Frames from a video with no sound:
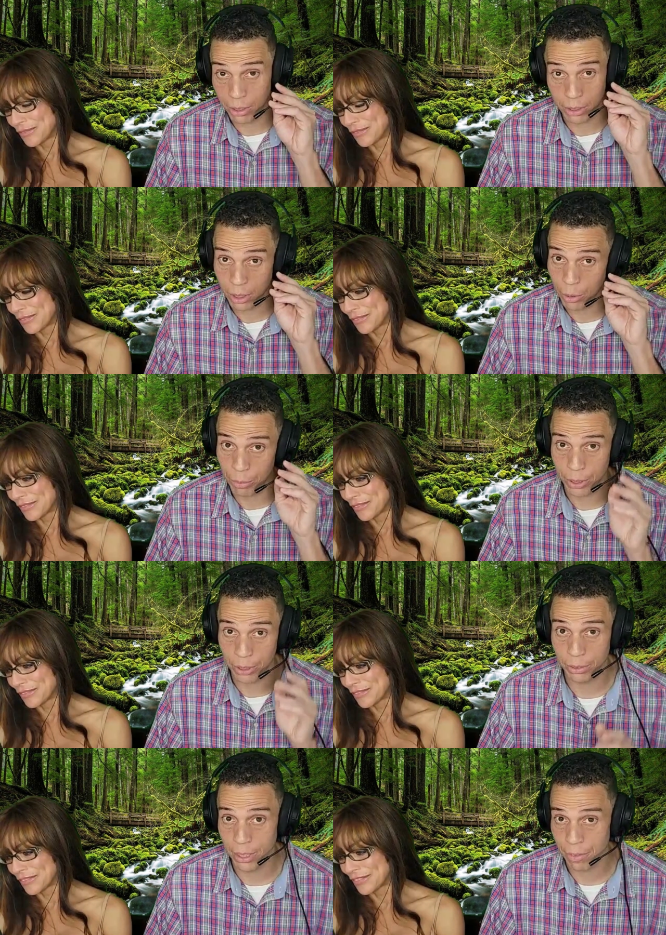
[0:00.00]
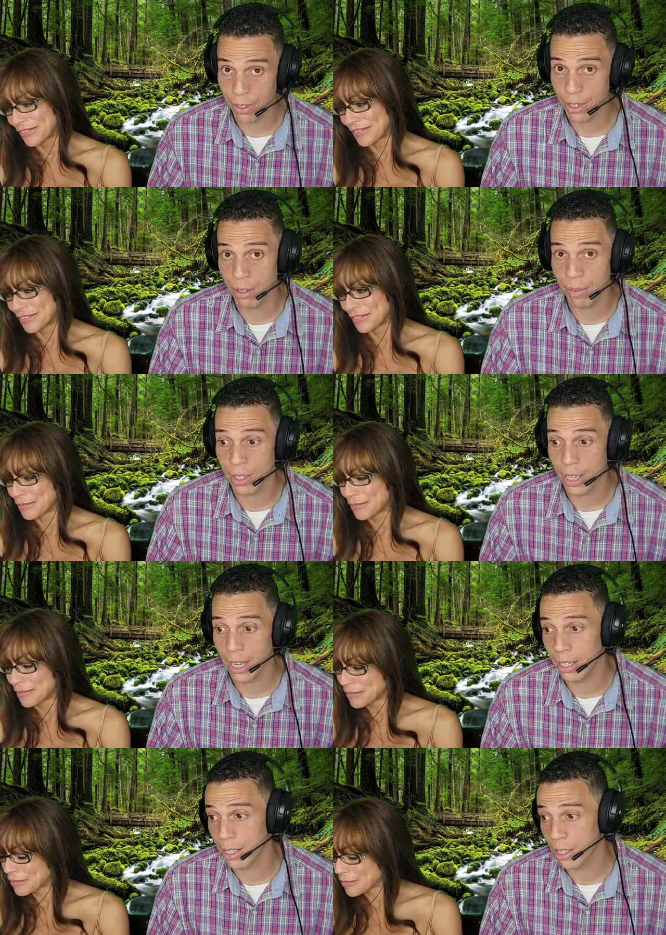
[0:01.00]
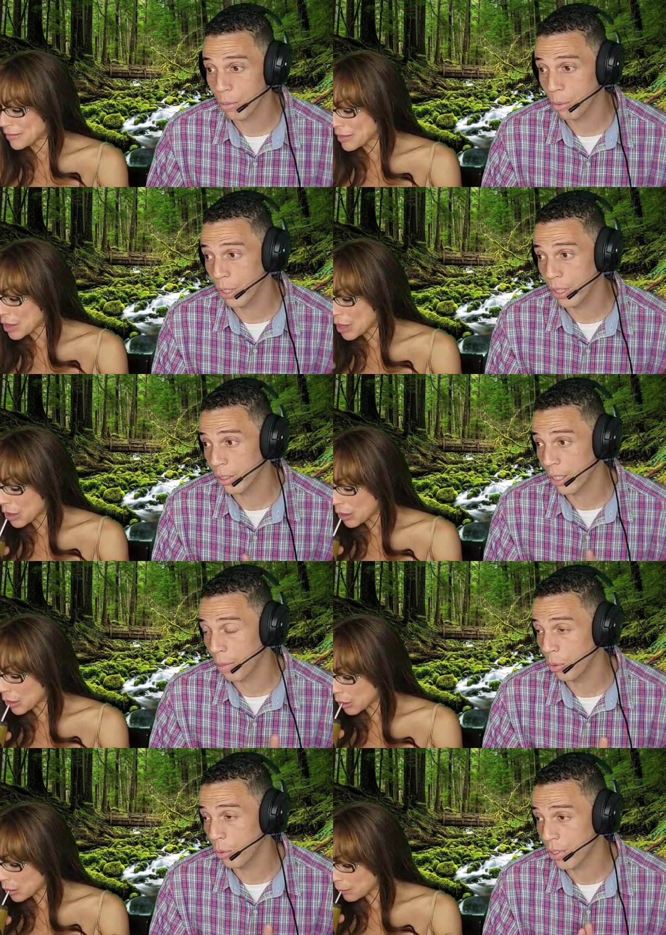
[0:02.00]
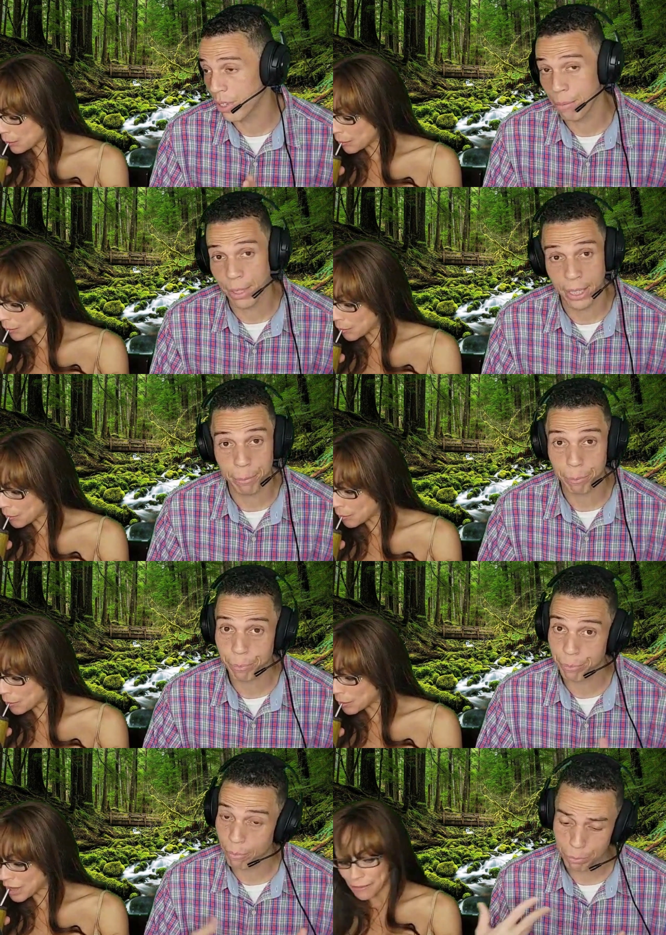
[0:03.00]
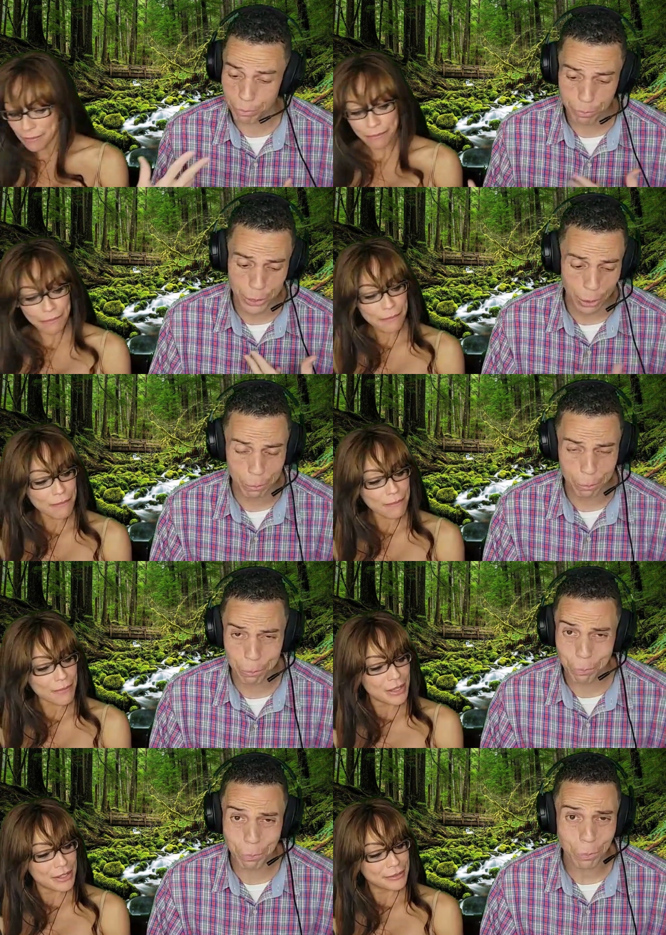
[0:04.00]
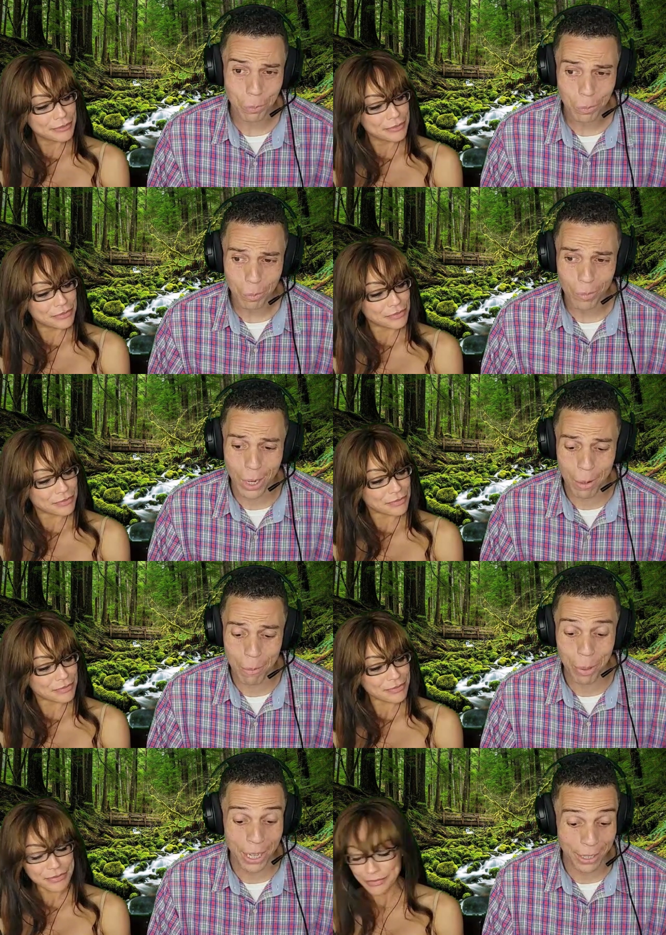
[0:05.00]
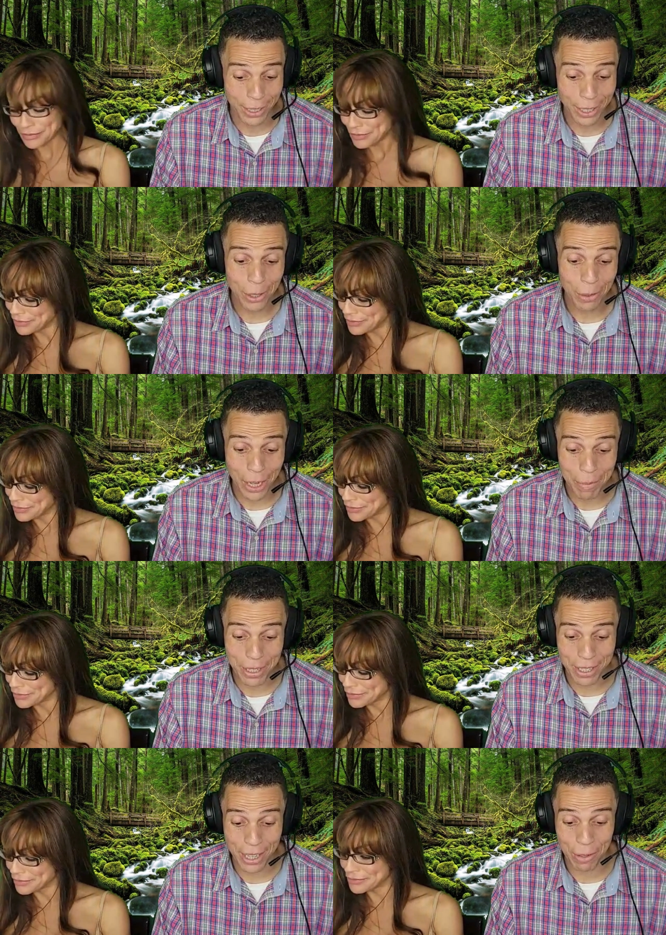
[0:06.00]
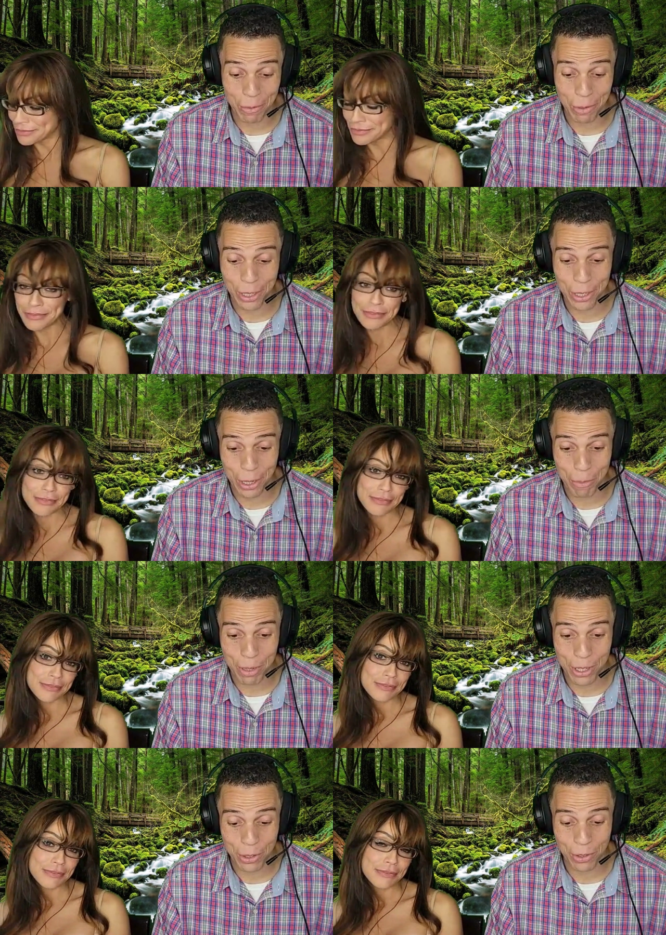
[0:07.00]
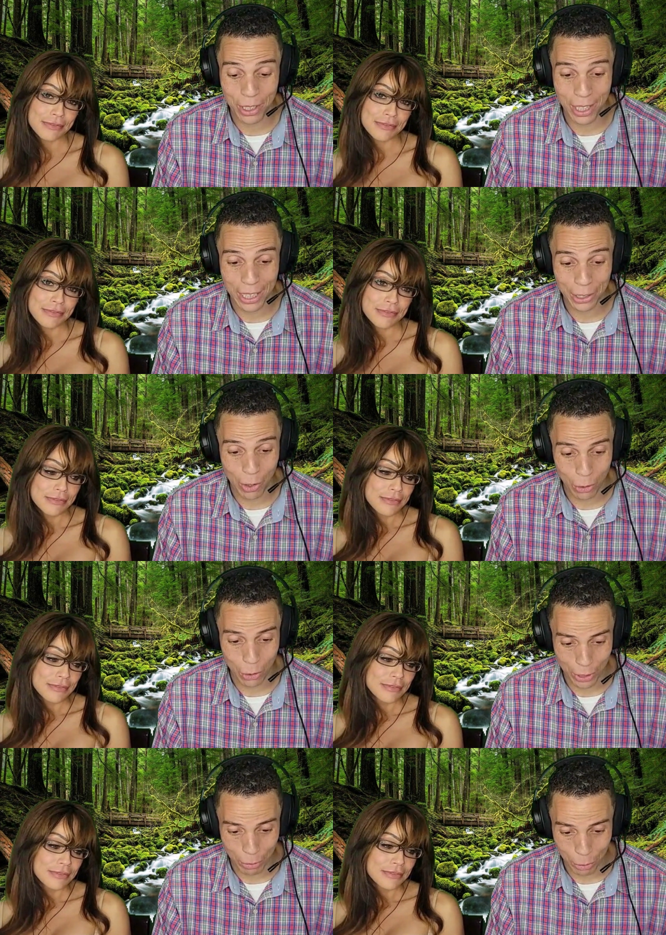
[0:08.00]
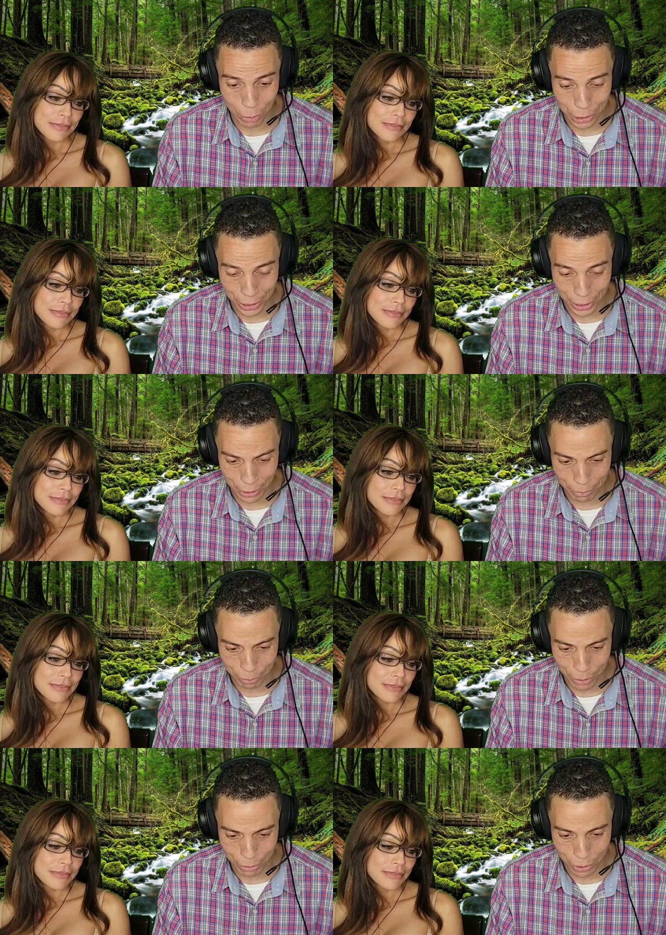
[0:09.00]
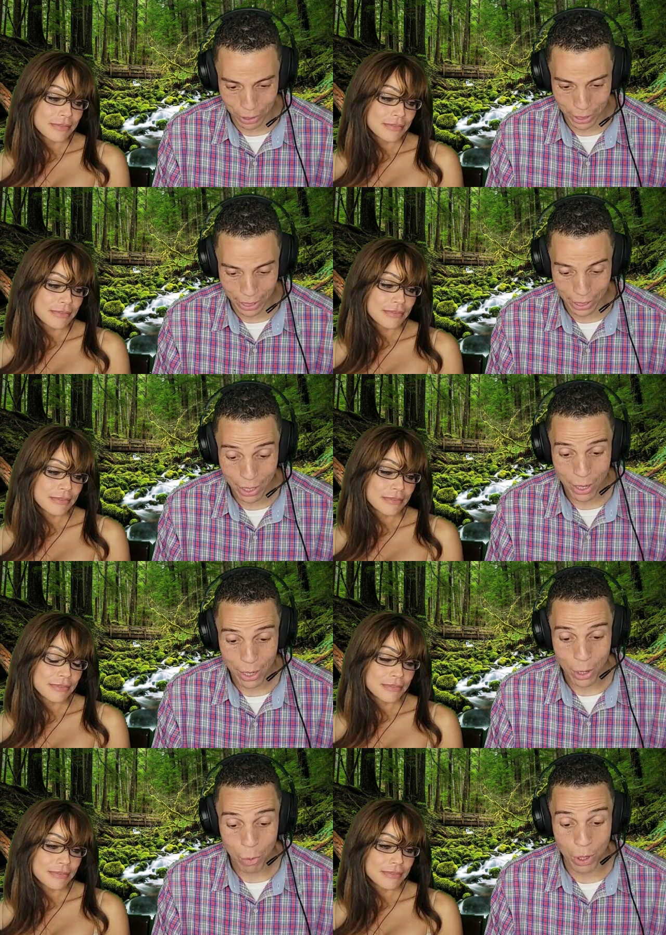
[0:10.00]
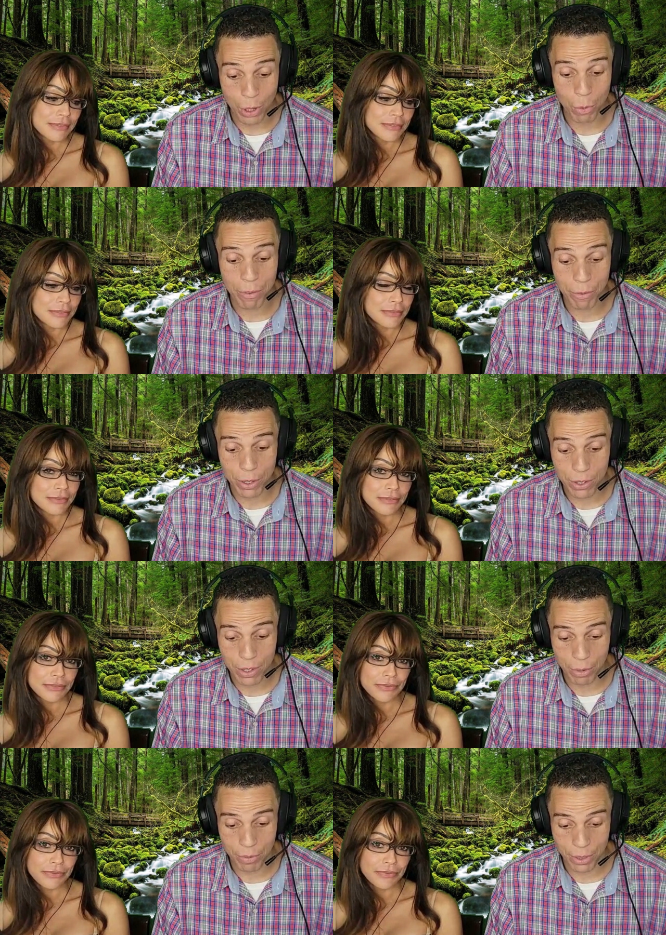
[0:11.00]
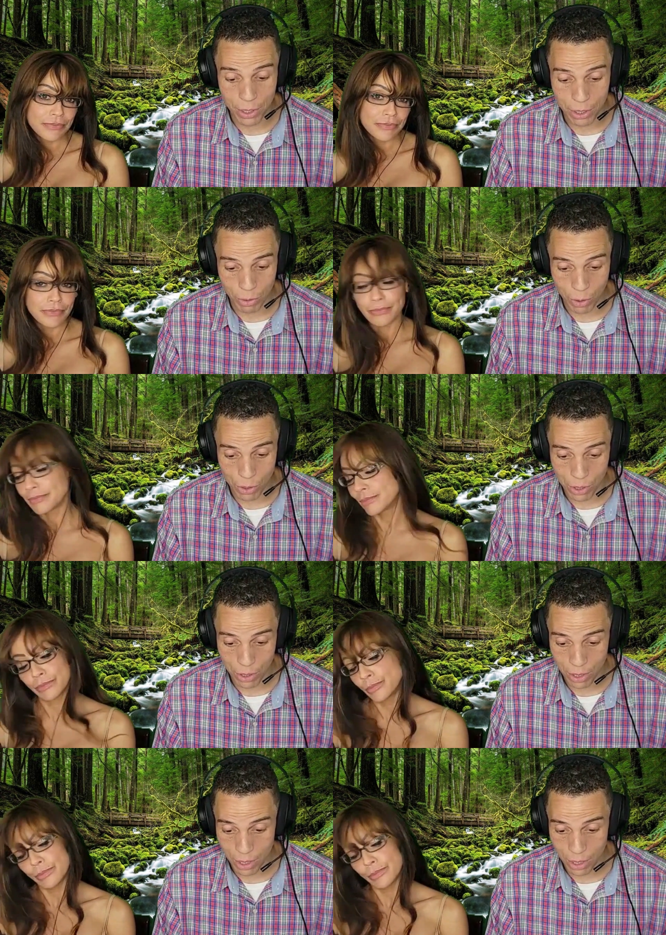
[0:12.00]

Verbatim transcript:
Speaker 1: on. Come on, bro. Definition of insanity at some point. Stop doing the same thing. So, um, but with that being said, we're going to jump into the last article that we want to share for the day. We're going to reference some of these divorce